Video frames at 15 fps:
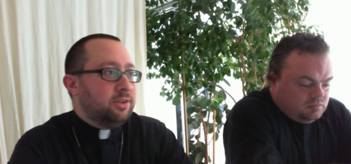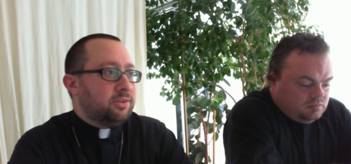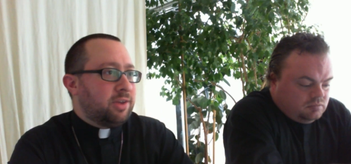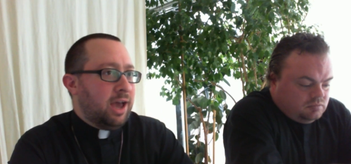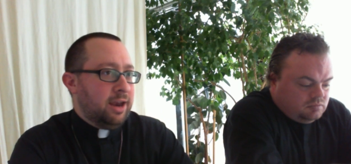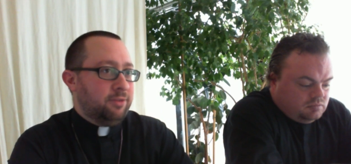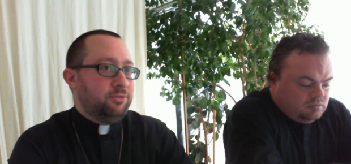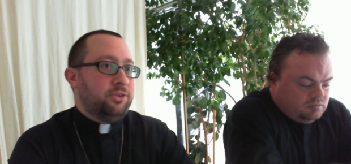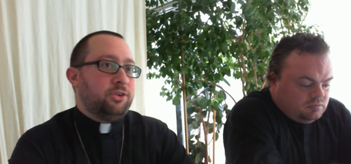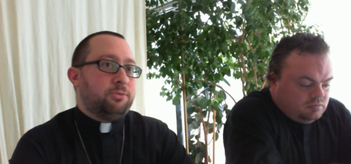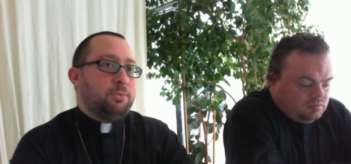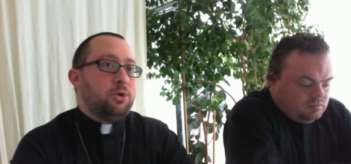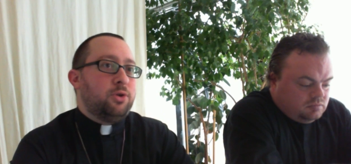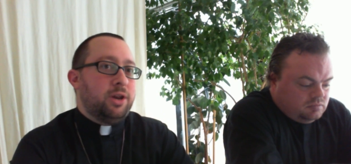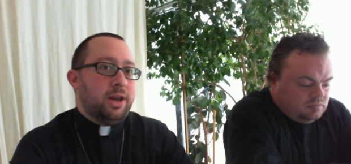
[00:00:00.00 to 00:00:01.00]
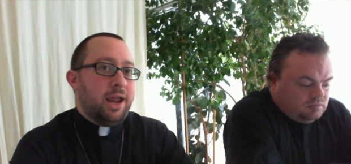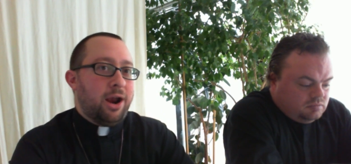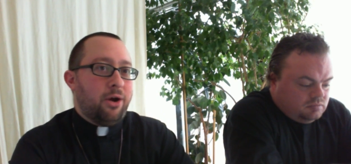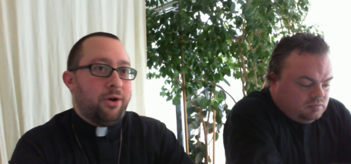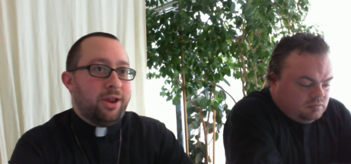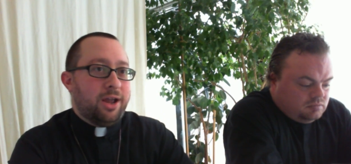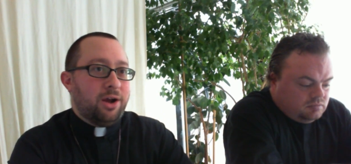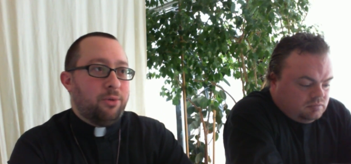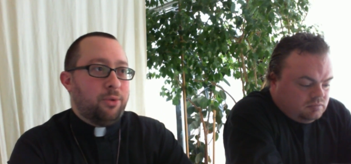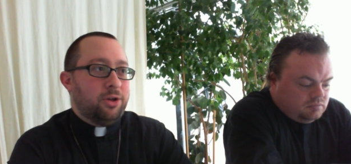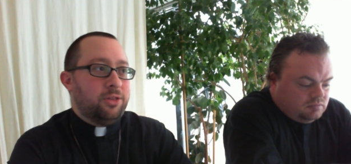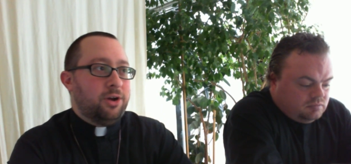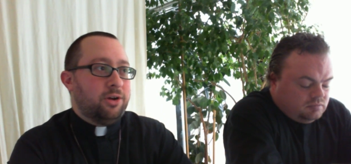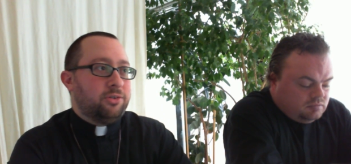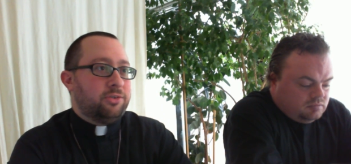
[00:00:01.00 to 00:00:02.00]
Speaker 1: this kind of disputed area where
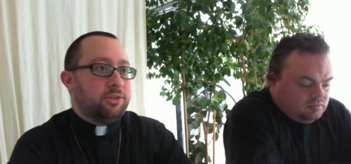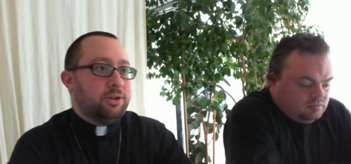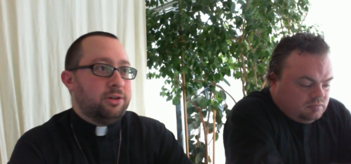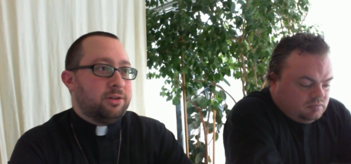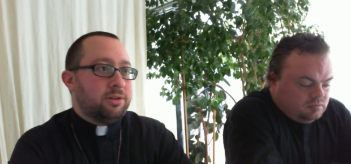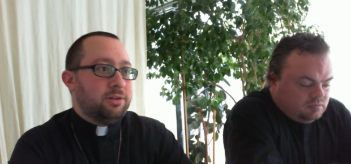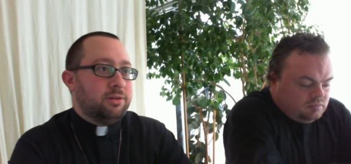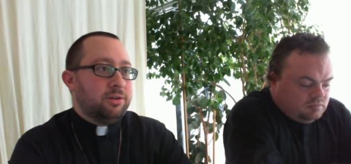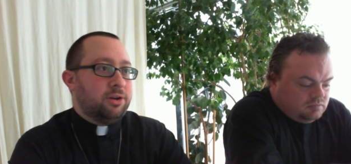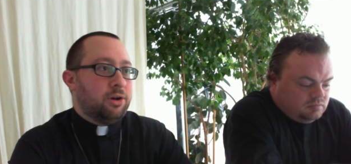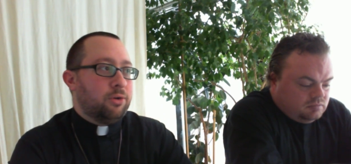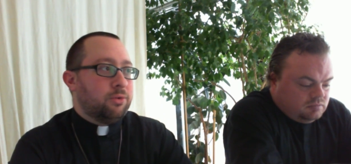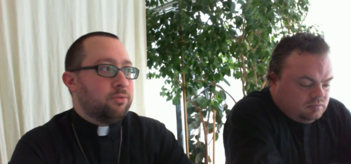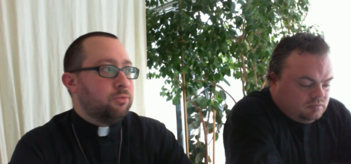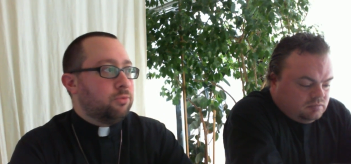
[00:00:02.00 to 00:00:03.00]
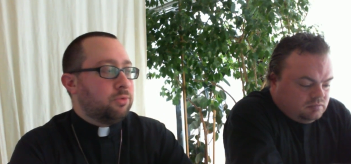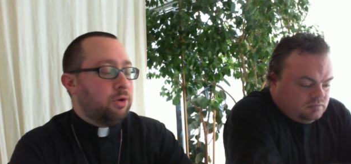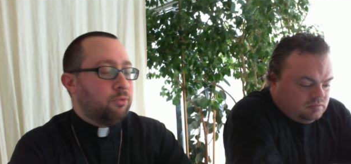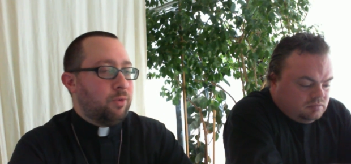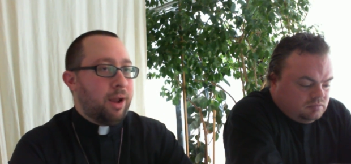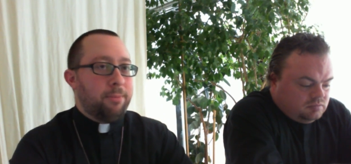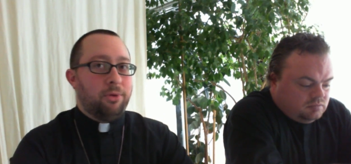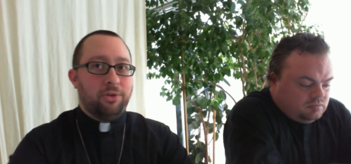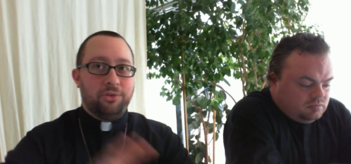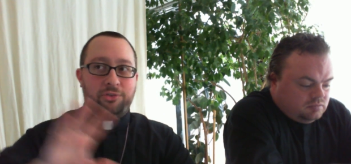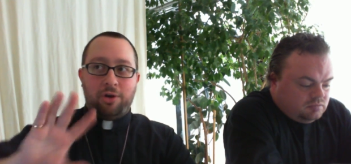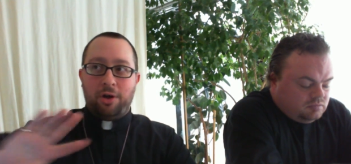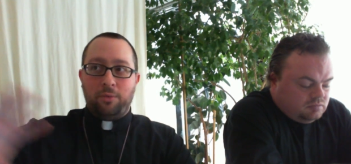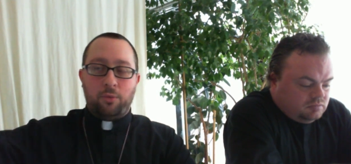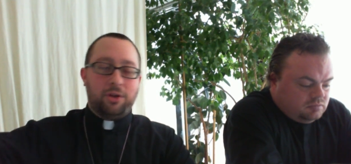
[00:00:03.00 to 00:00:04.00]
there's the you know rebels
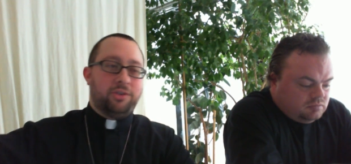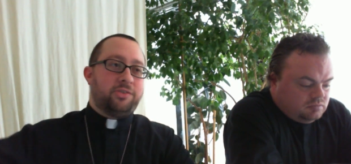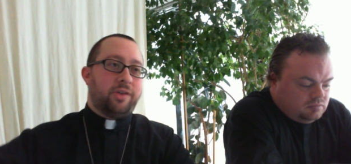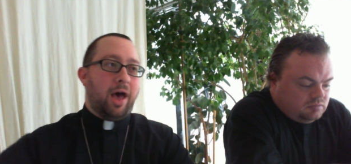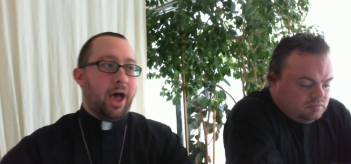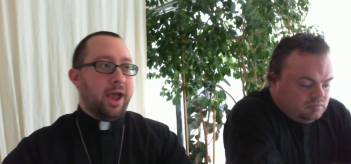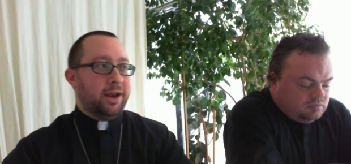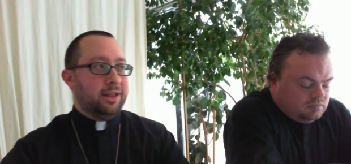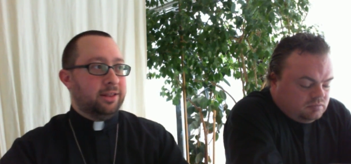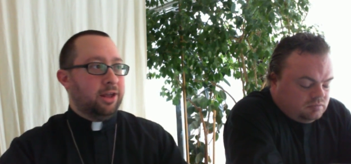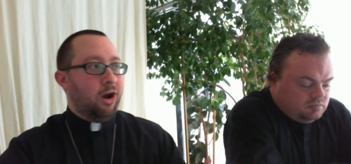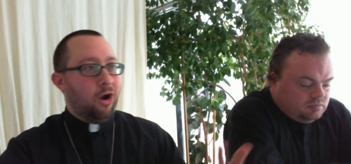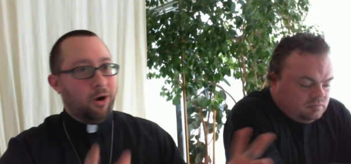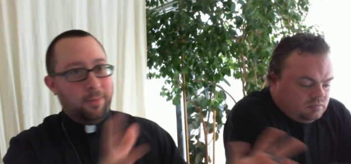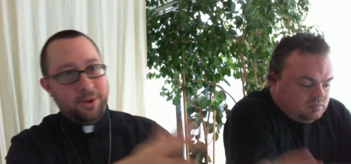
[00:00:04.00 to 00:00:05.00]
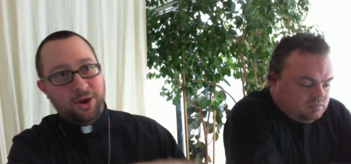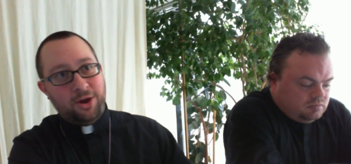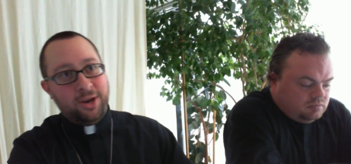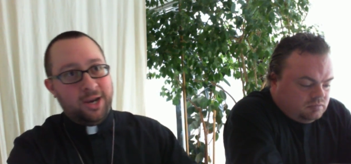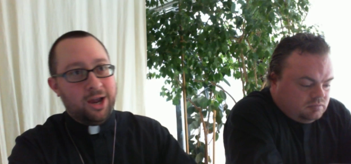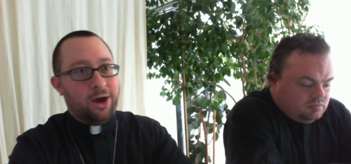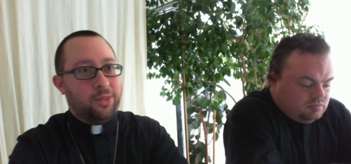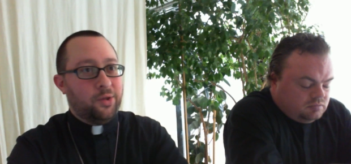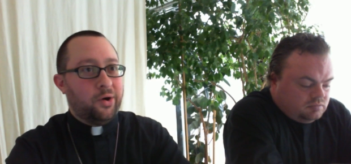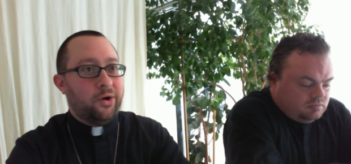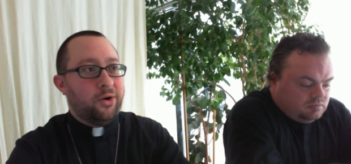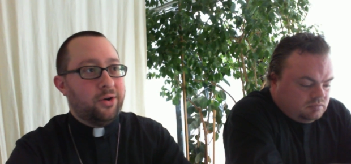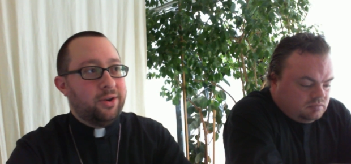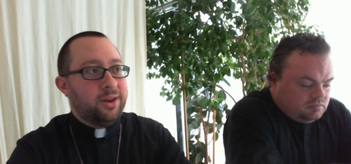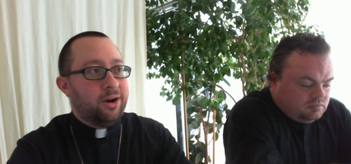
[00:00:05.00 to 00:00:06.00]
on one side and the army on the
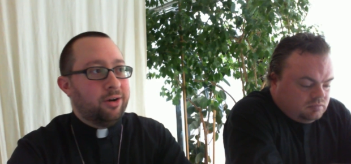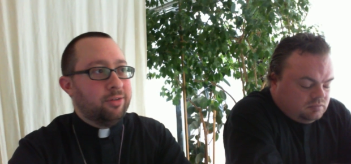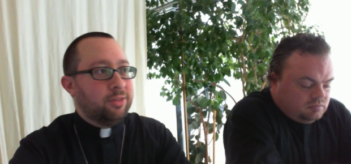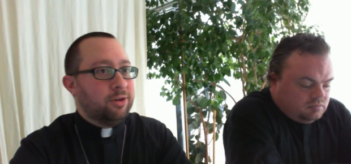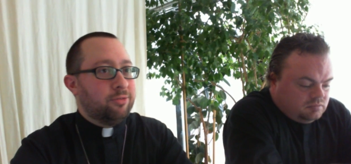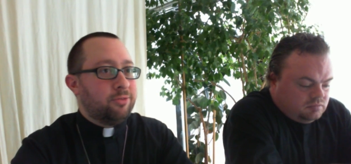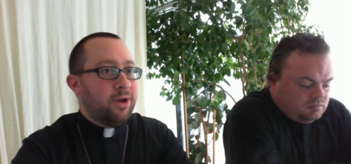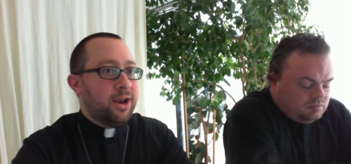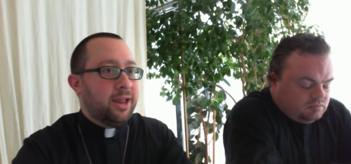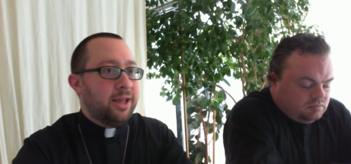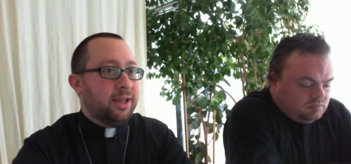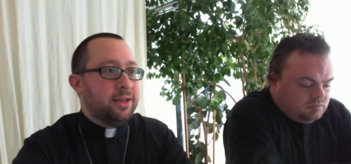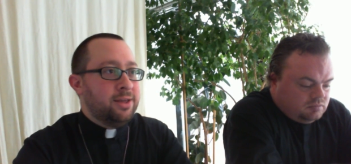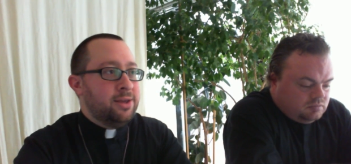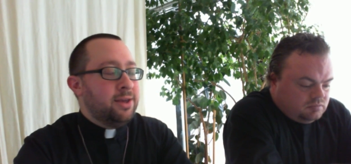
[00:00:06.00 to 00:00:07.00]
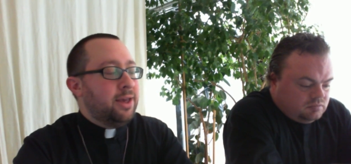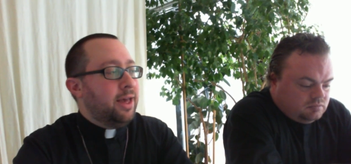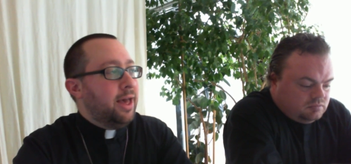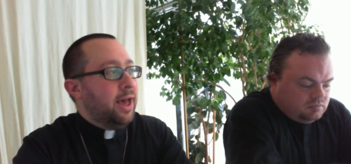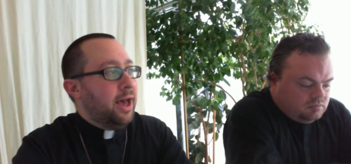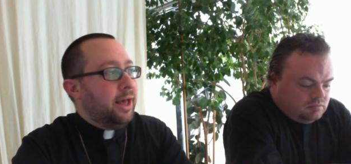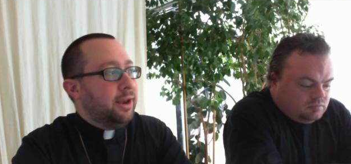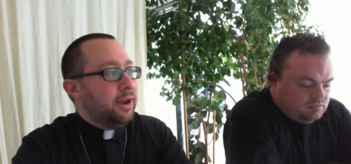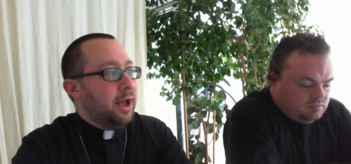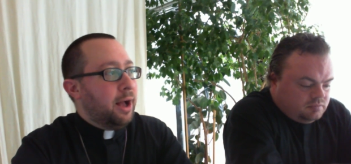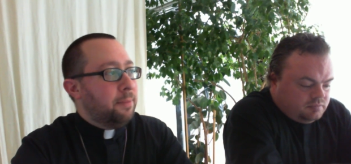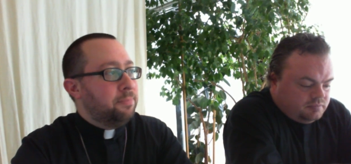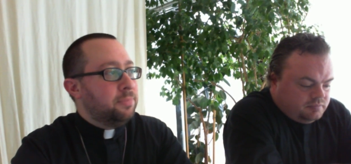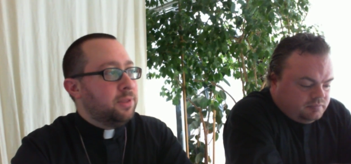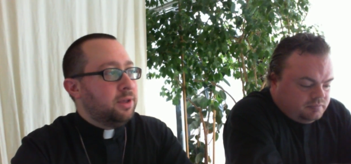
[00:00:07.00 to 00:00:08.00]
other, and they're they're fighting and.
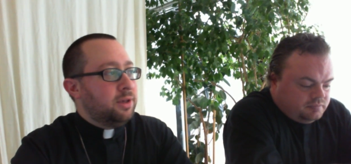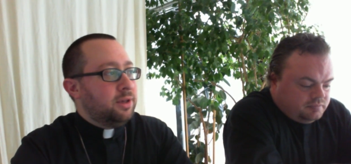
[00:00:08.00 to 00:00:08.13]
Um,